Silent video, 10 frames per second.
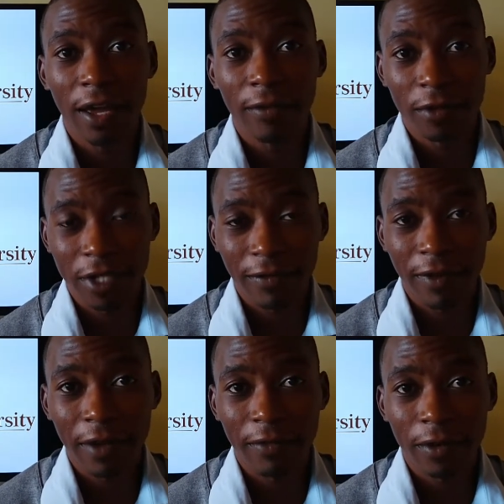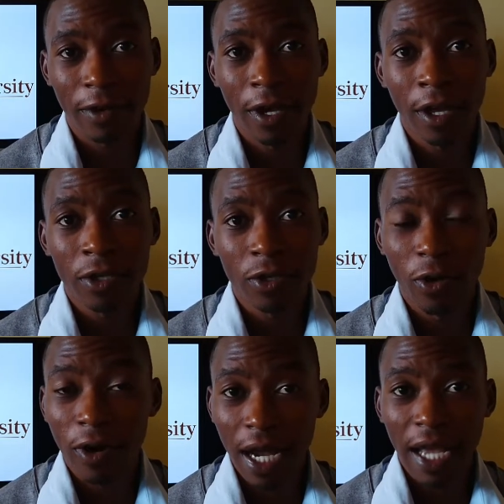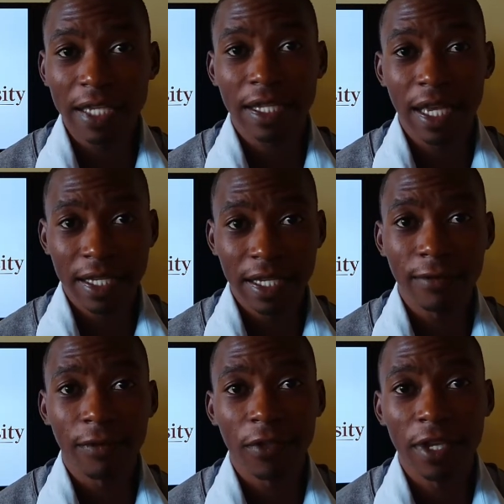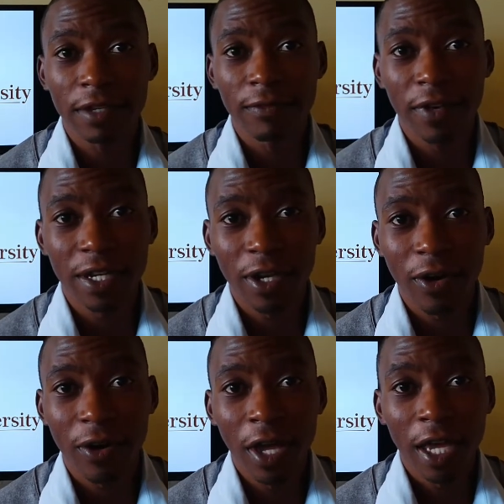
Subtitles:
for survival. So guys, that's it for this video.